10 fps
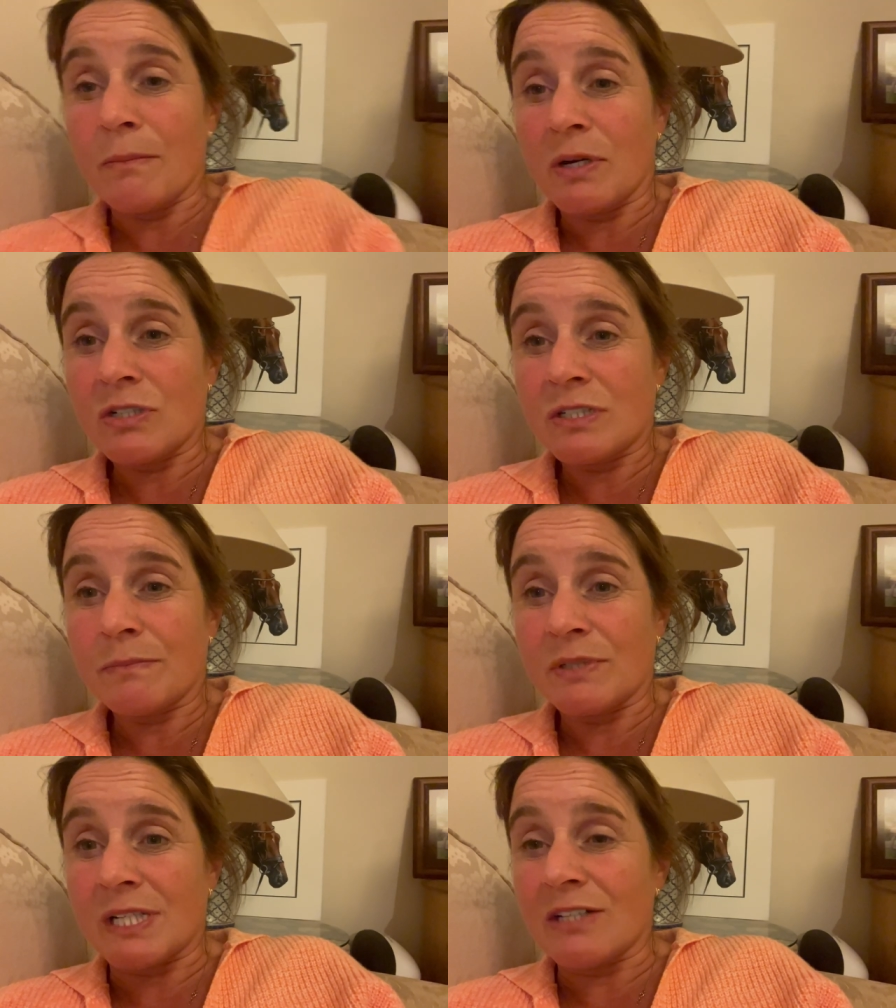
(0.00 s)

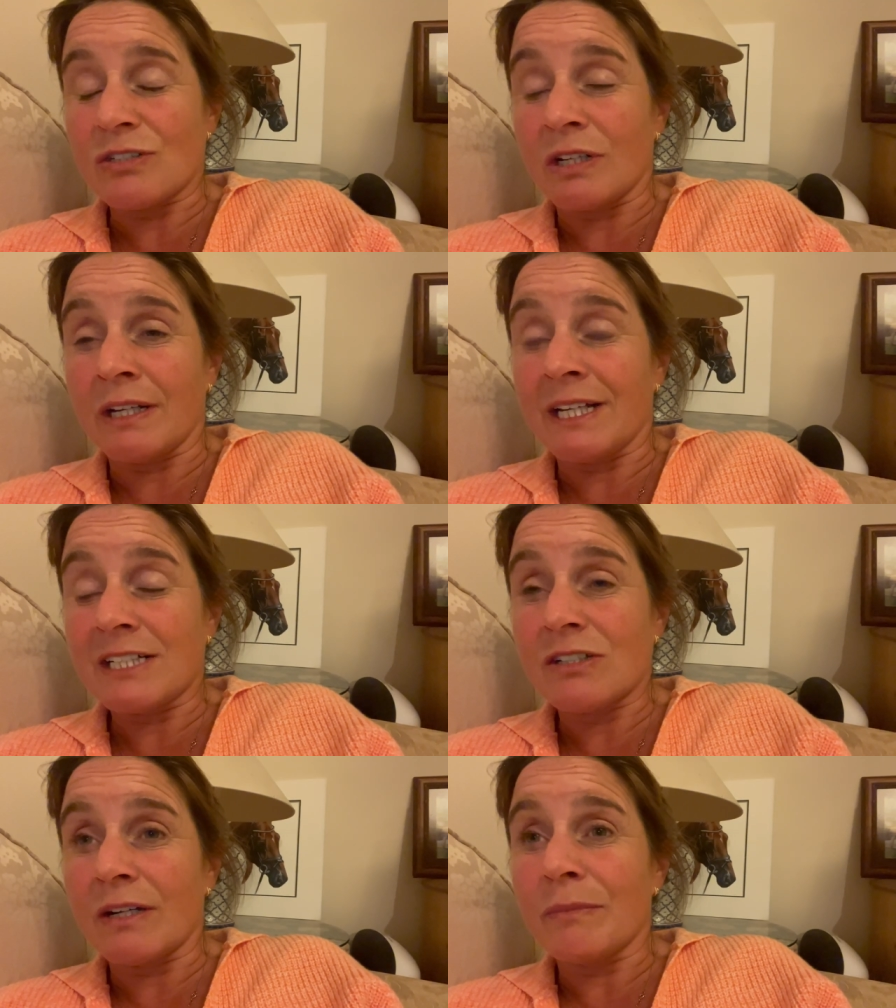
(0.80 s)
much potential and
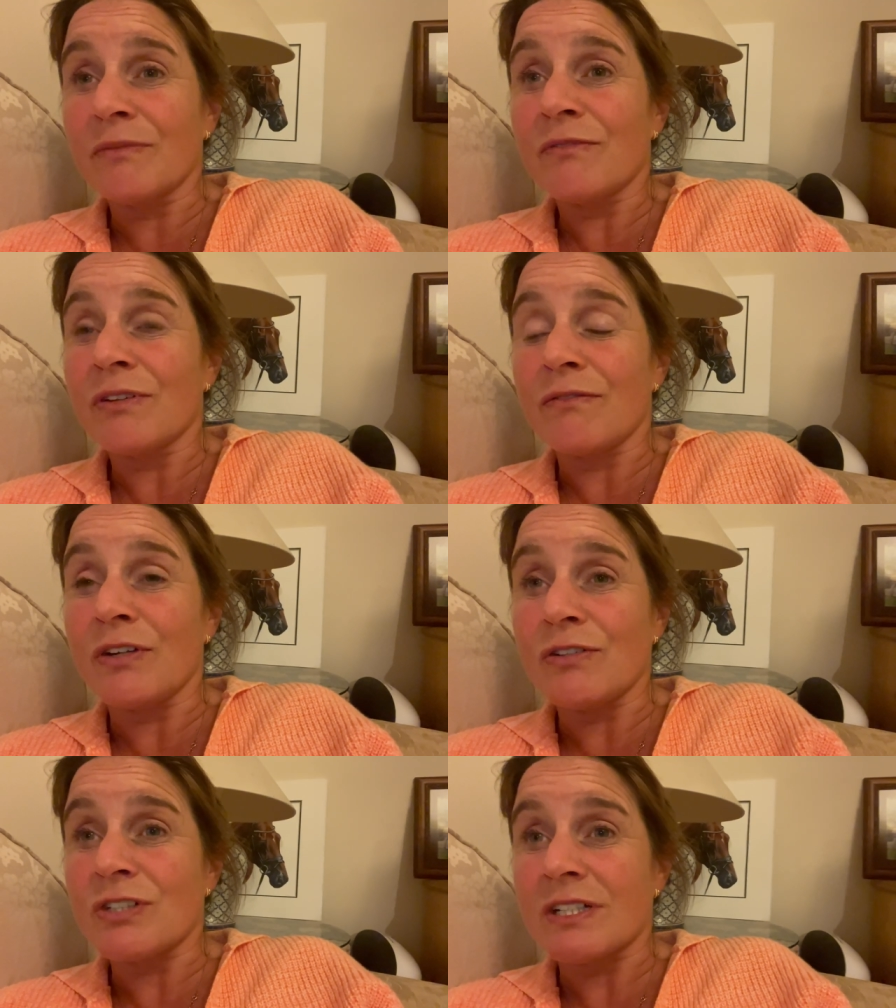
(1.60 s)
excitement for the
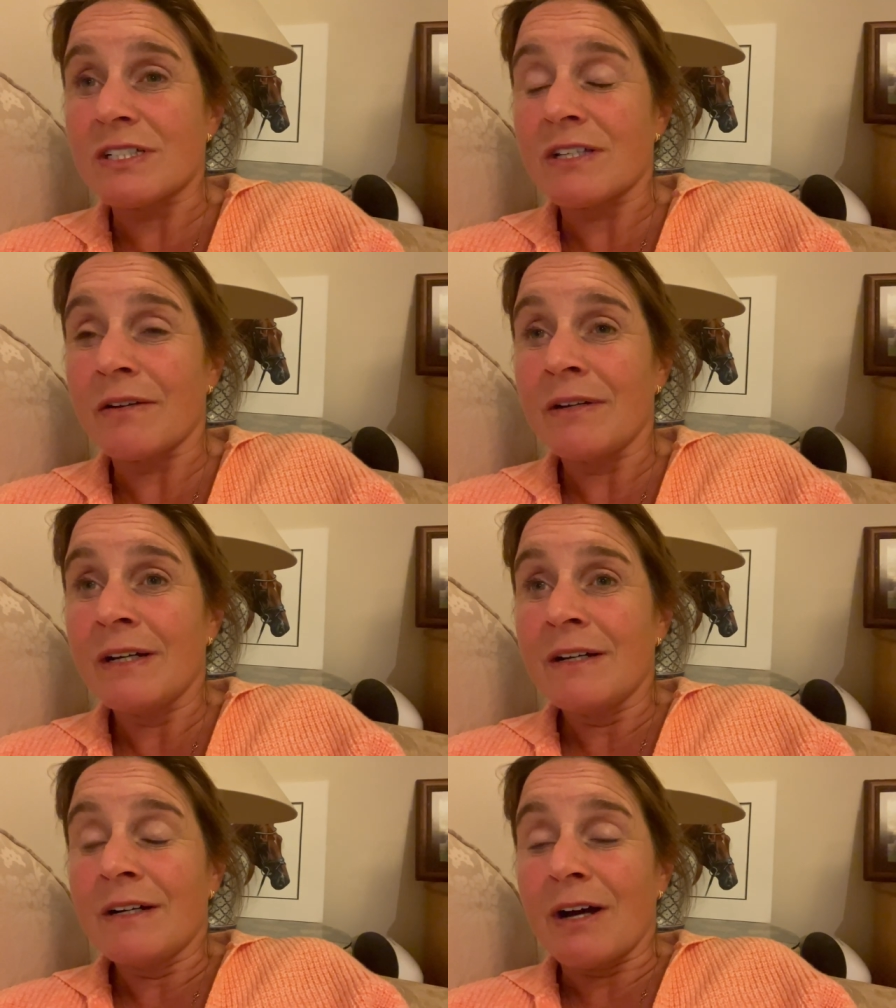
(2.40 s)
future. So
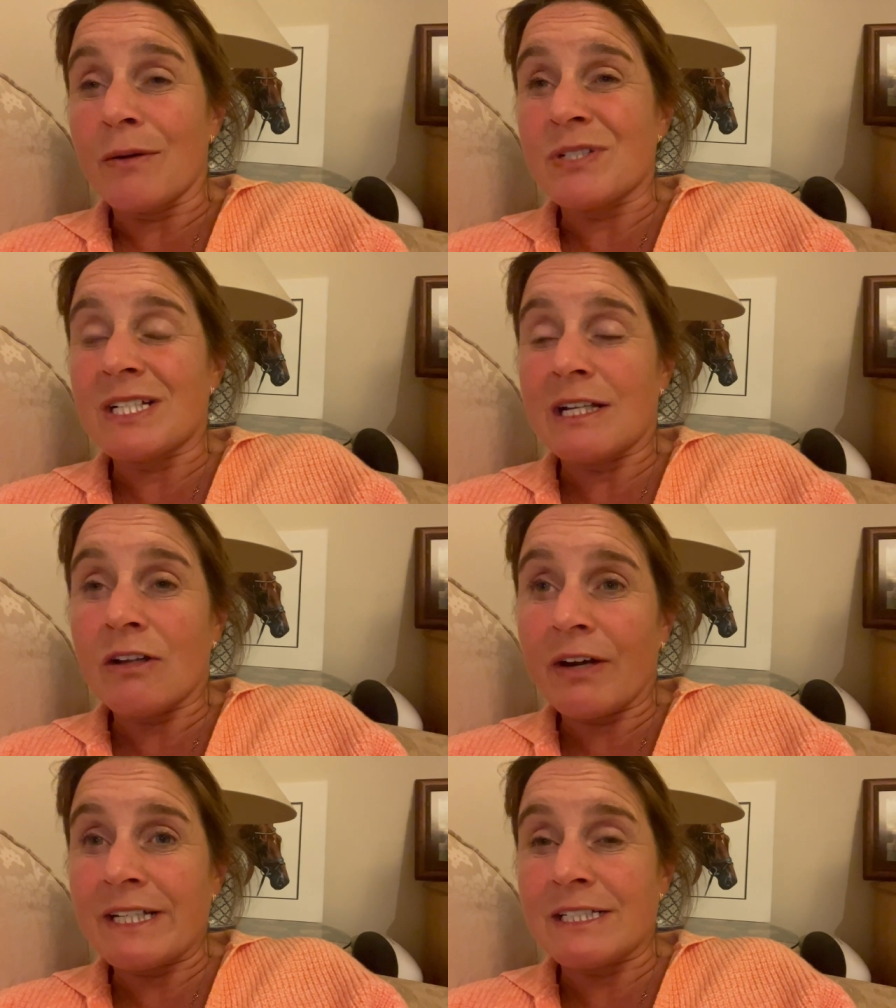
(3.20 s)
I was
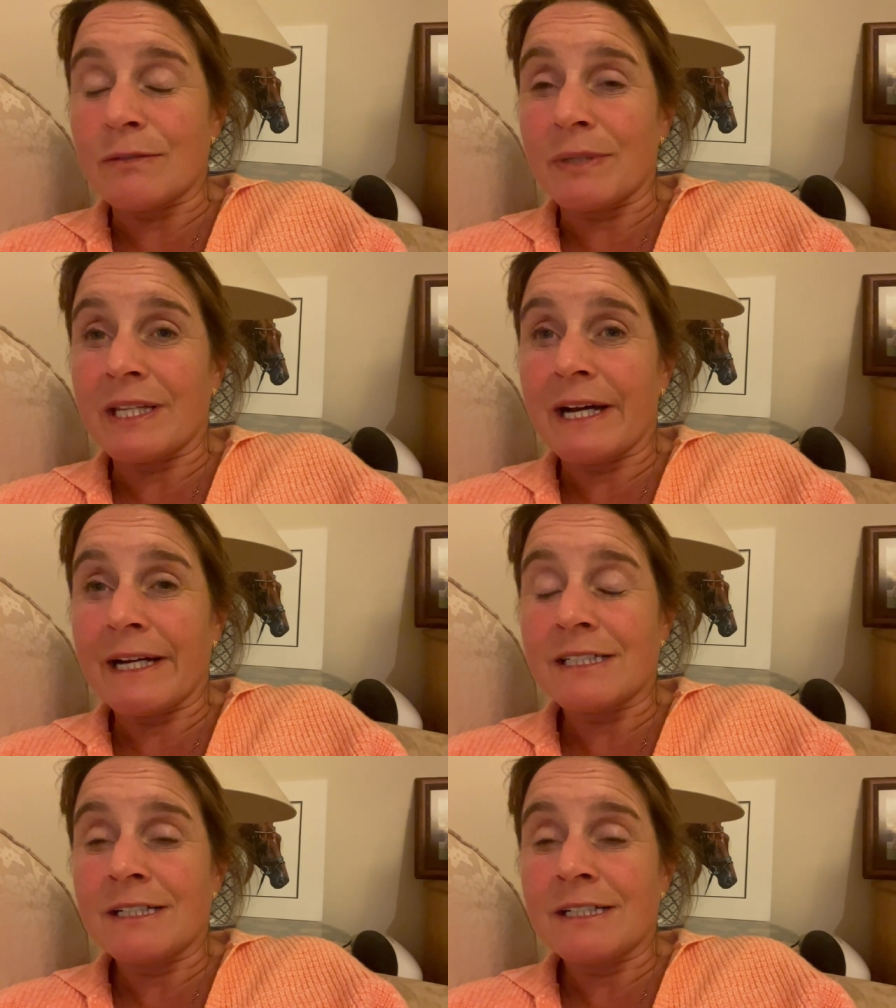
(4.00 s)
delighted with that.